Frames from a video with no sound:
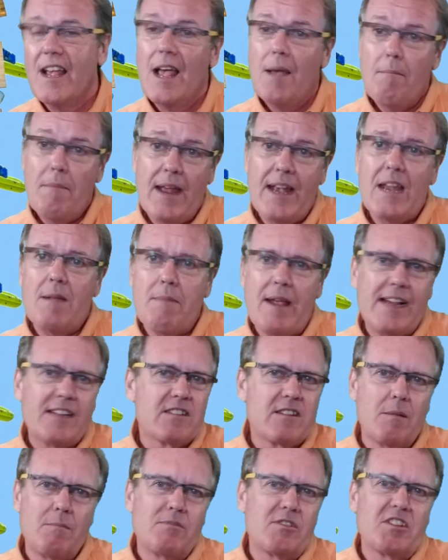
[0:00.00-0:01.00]
Many make
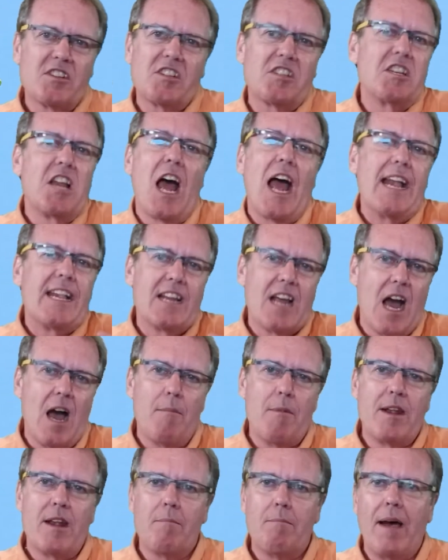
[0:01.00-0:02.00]
some snide
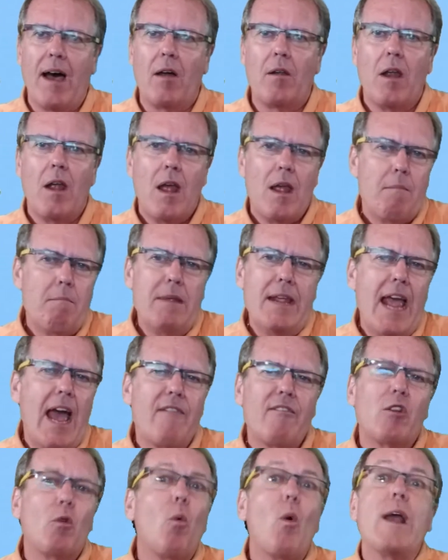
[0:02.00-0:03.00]
comment about me
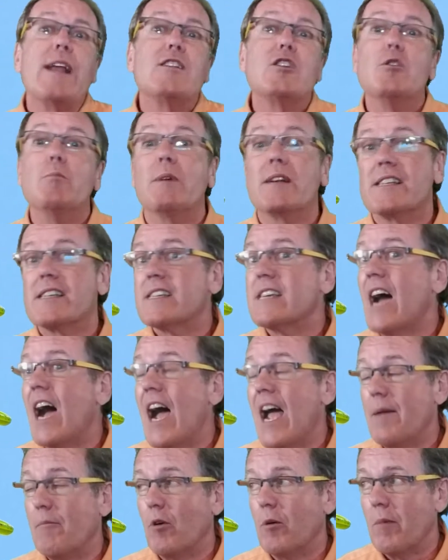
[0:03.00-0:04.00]
having way too much
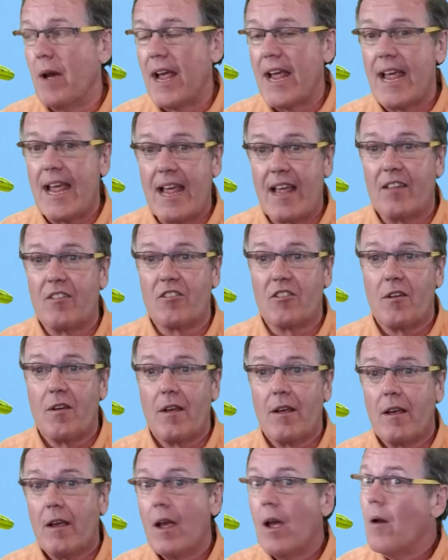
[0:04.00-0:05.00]
time on my hands.
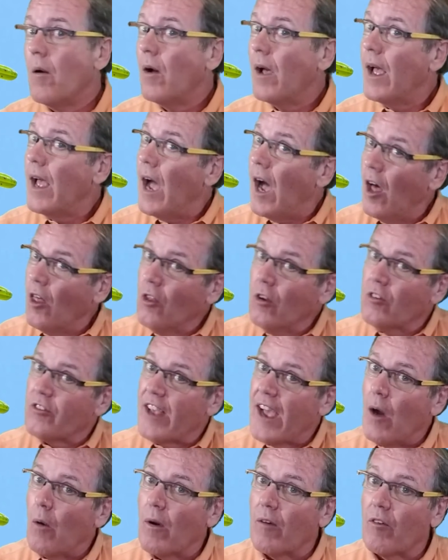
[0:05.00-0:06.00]
Others,
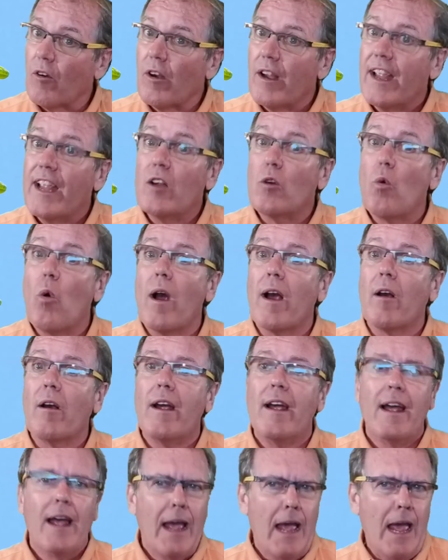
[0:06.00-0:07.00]
however, inquire,
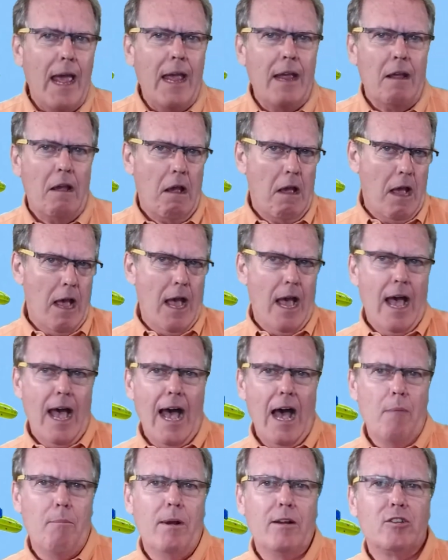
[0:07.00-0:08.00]
"Hey,
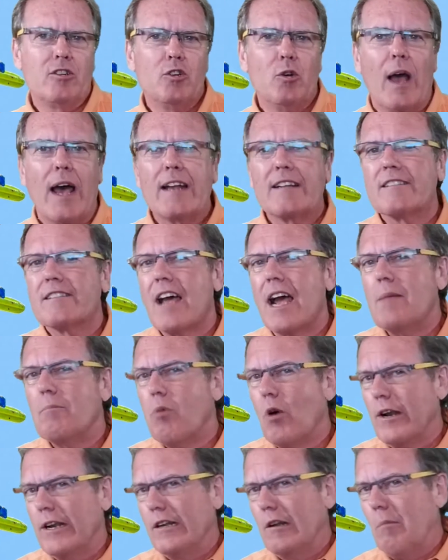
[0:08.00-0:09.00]
how about you add a sign
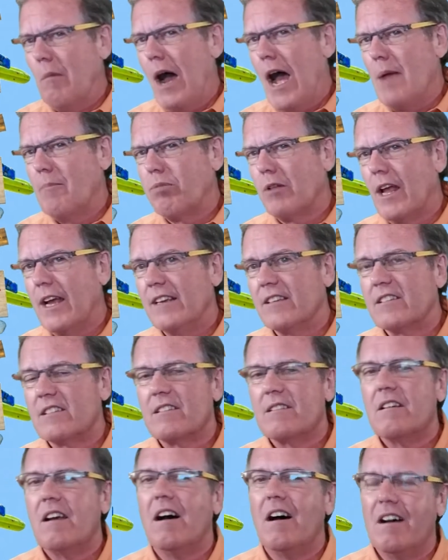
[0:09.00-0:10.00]
pointing to my place?"
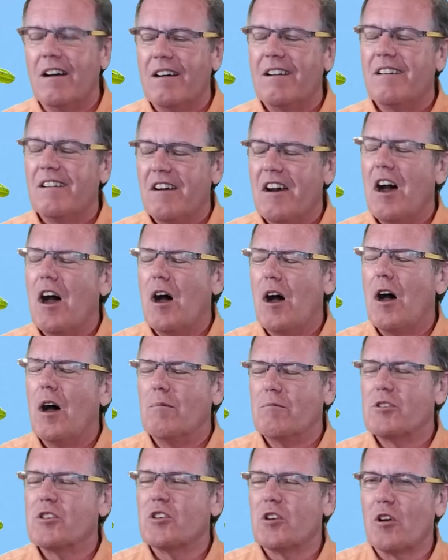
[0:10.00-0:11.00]
I'm
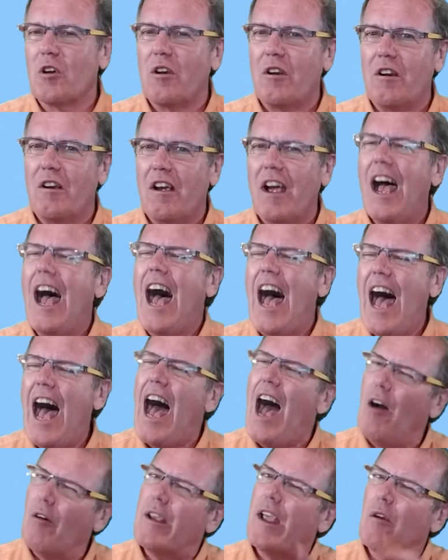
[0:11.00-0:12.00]
sure.
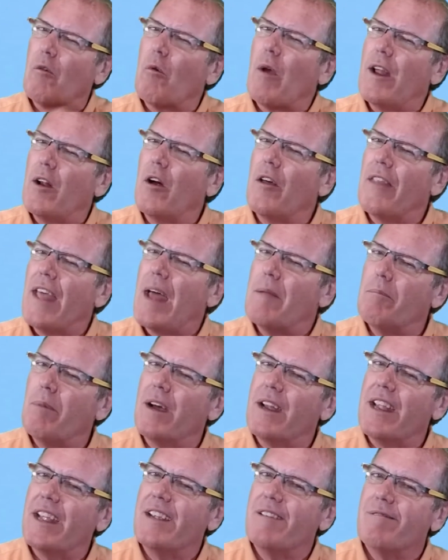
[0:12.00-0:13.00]
I'll get right on that,
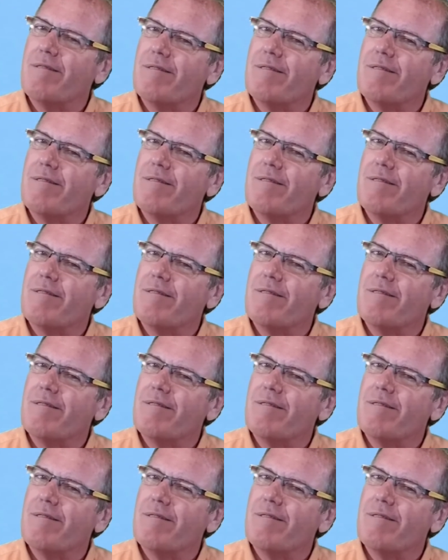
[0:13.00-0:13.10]
buddy.